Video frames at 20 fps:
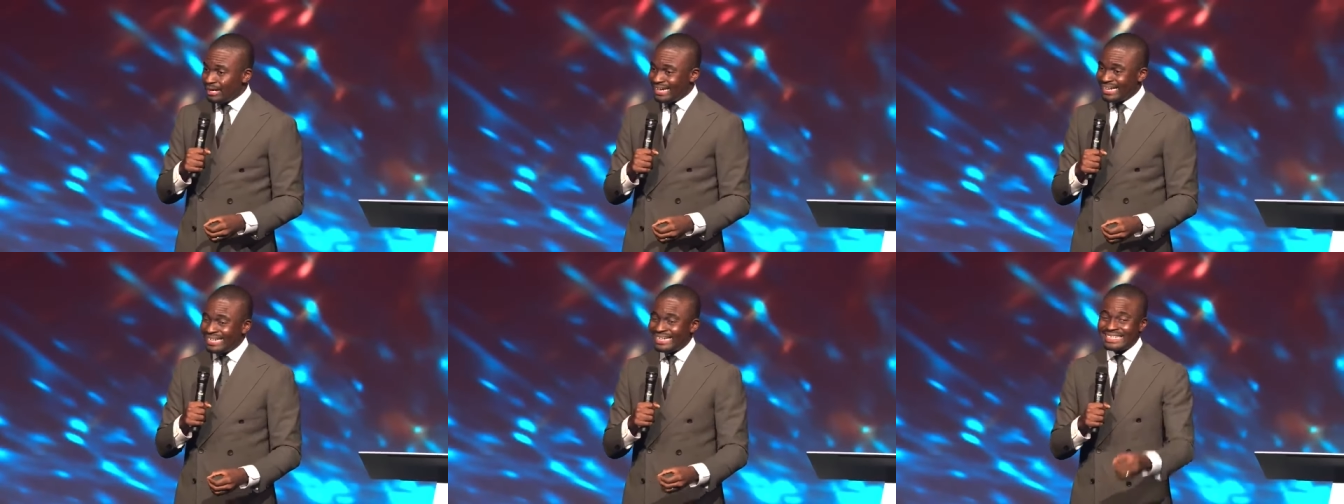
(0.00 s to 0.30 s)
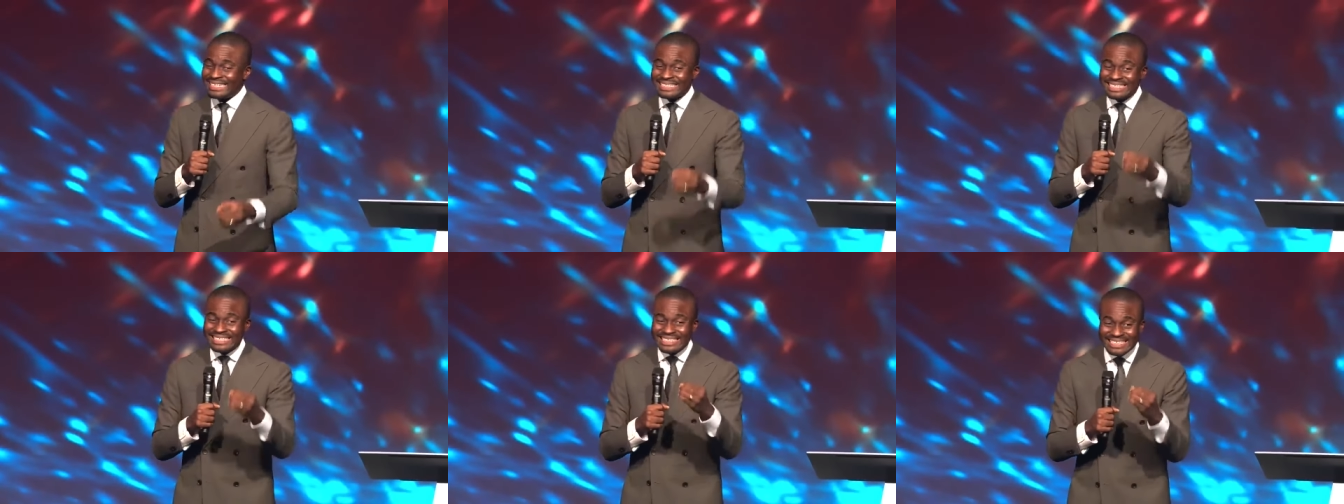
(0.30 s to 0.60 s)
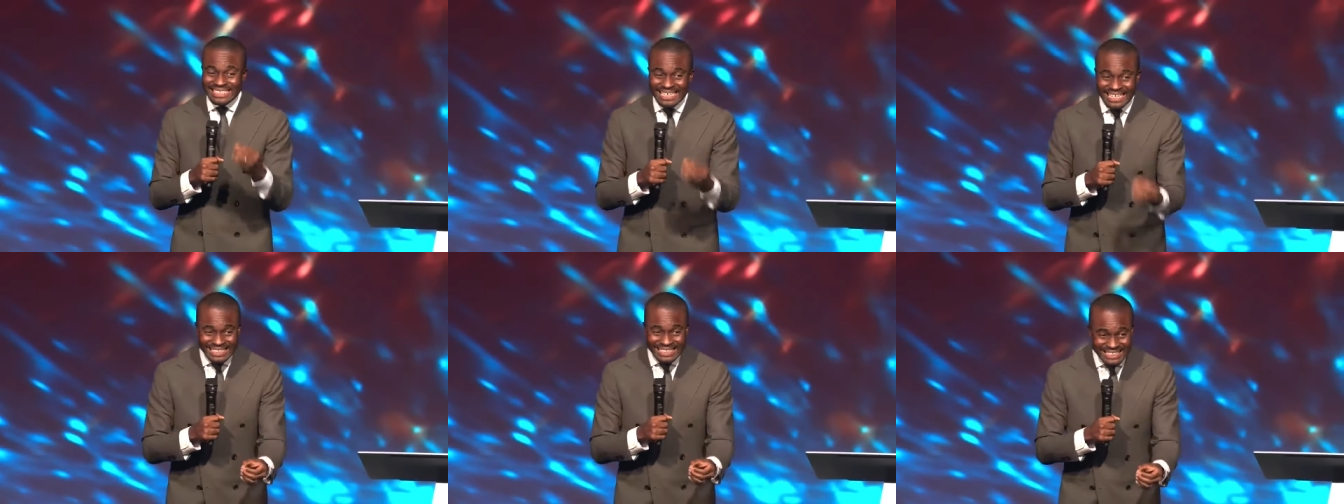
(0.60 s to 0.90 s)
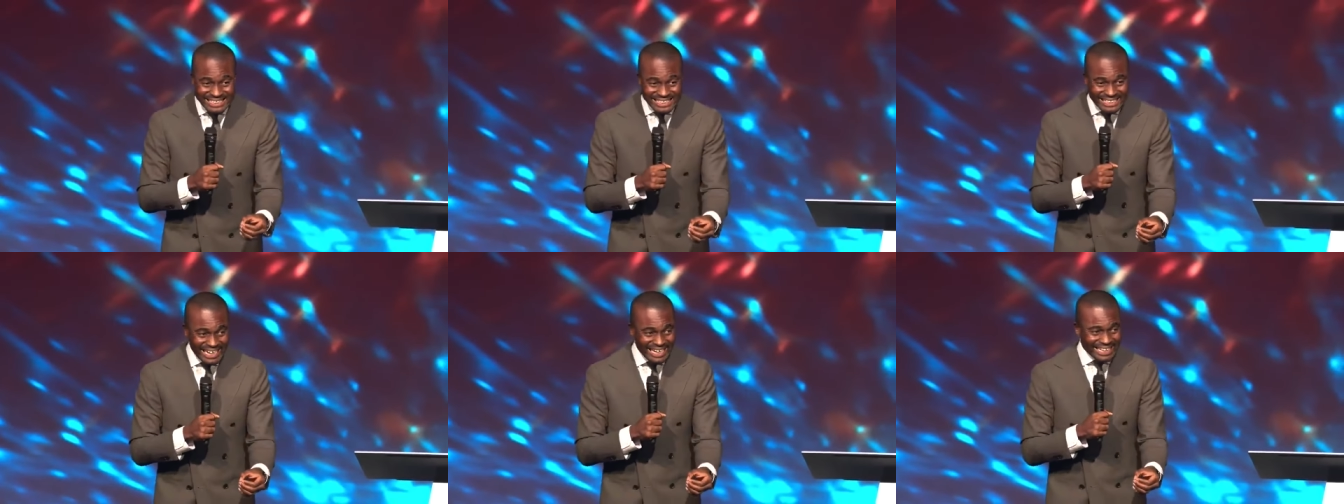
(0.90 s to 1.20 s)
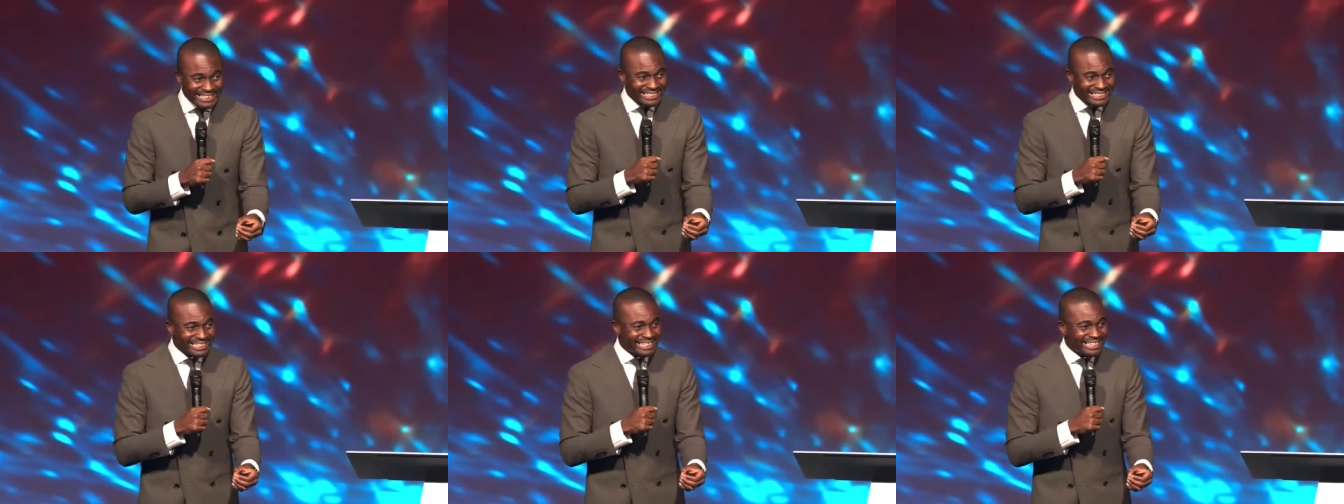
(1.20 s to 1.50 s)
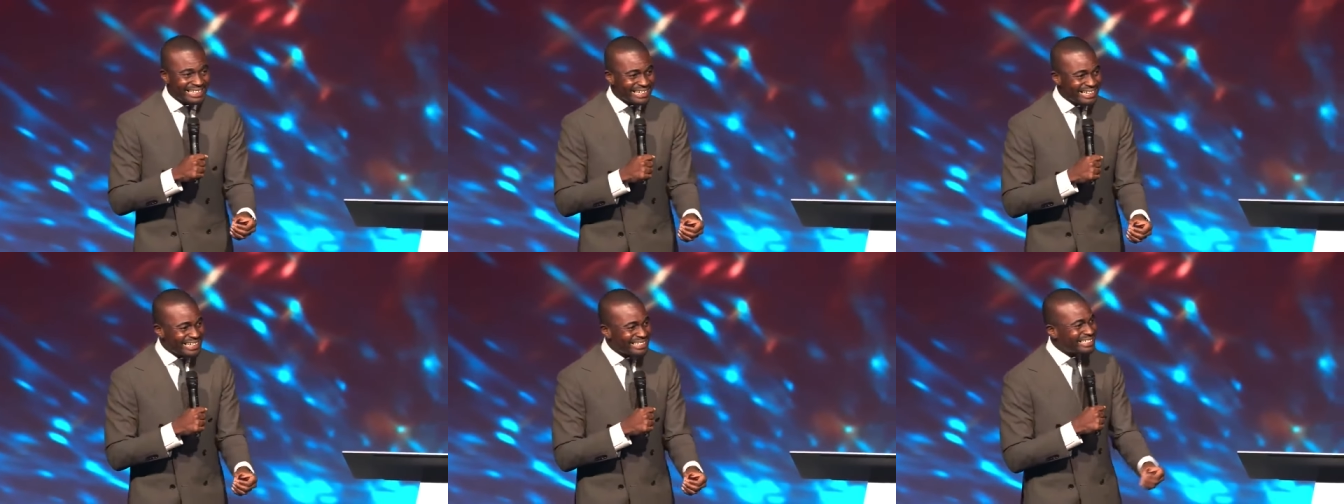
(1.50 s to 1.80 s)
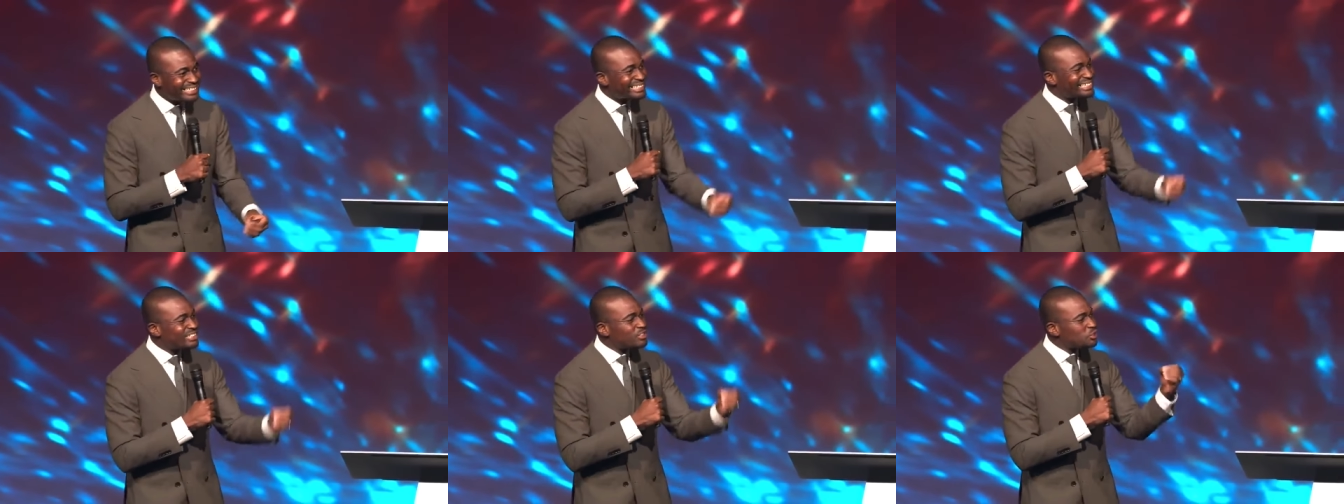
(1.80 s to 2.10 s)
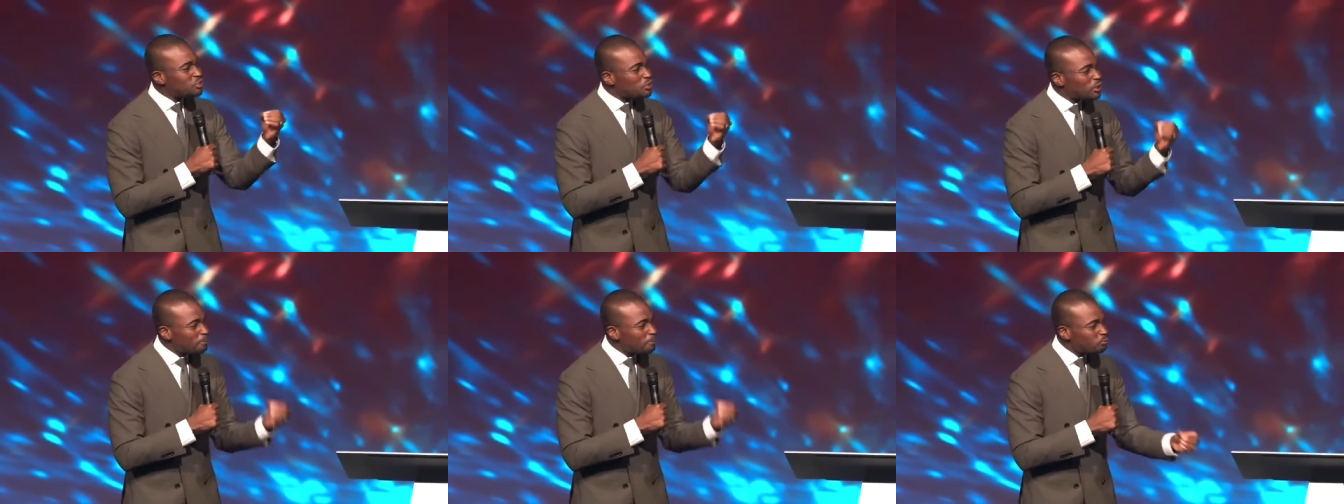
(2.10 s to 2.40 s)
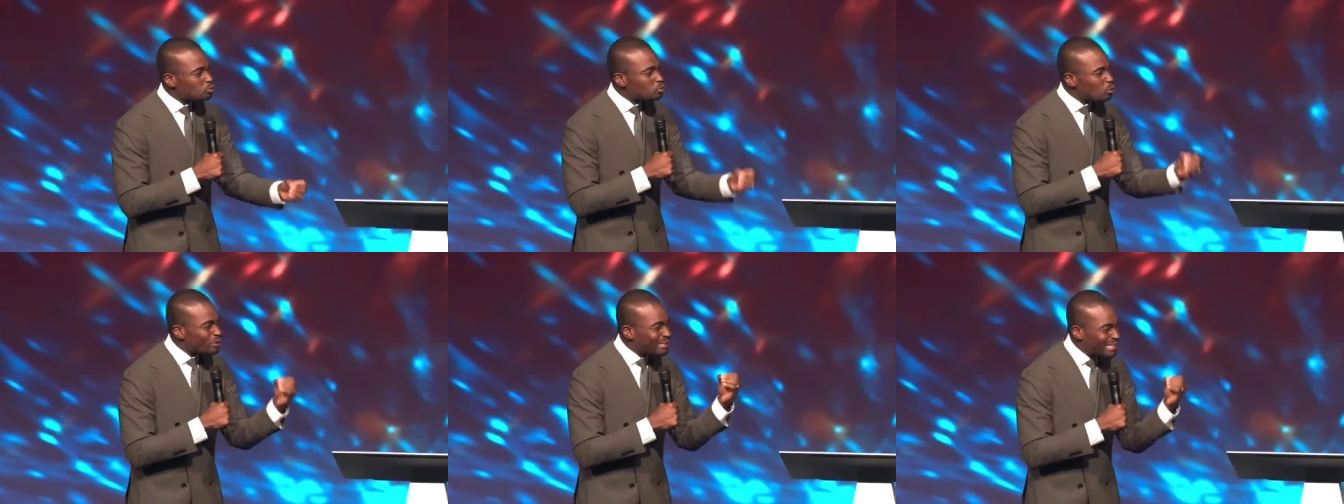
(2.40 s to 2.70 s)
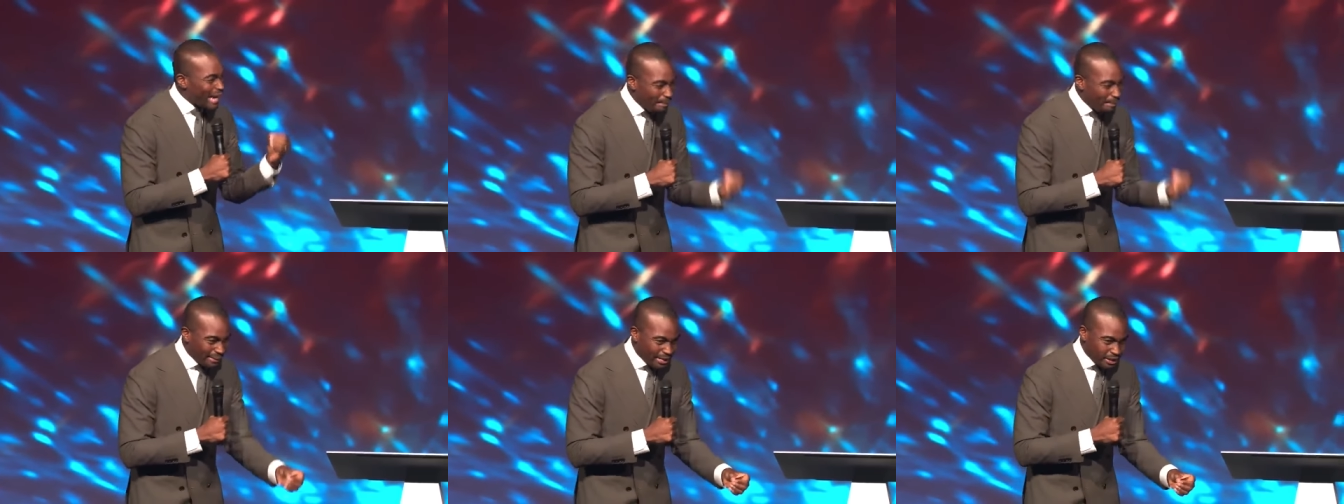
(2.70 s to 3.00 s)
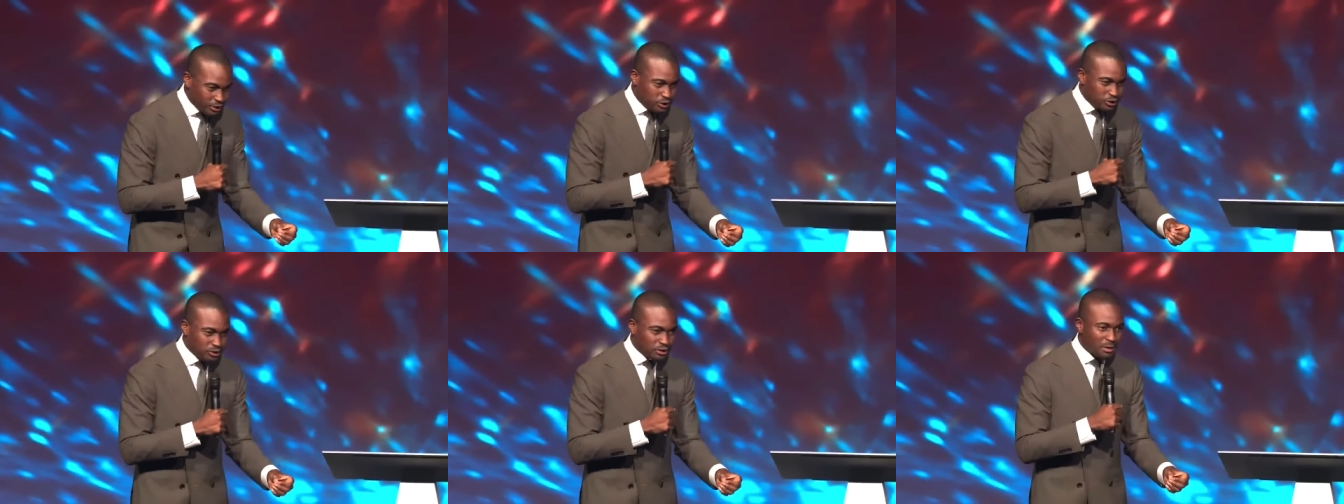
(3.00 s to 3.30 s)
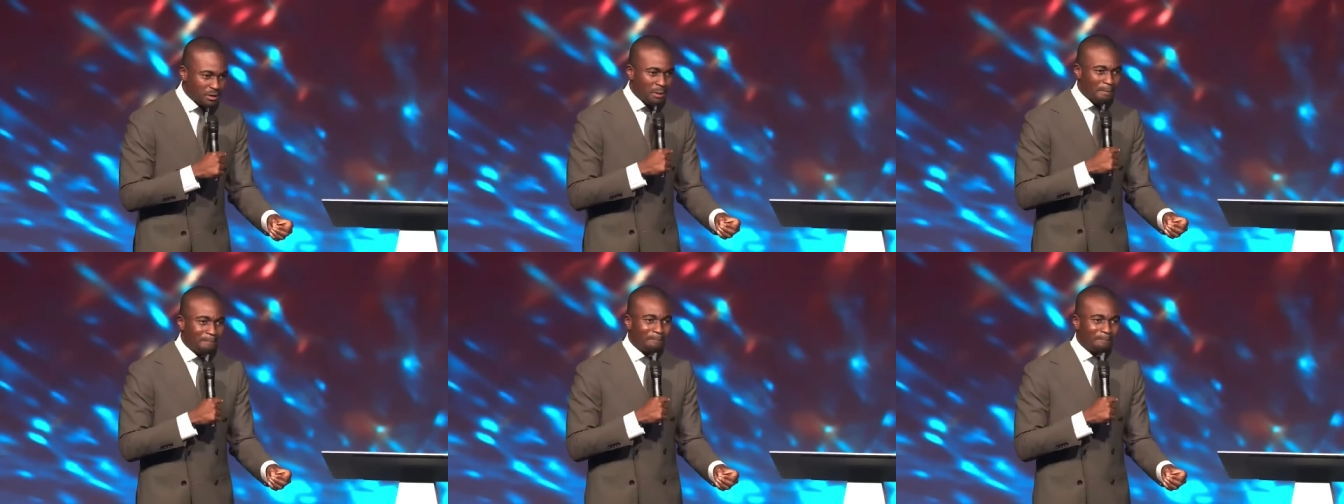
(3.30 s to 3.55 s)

In a seed state, it is cheap to damage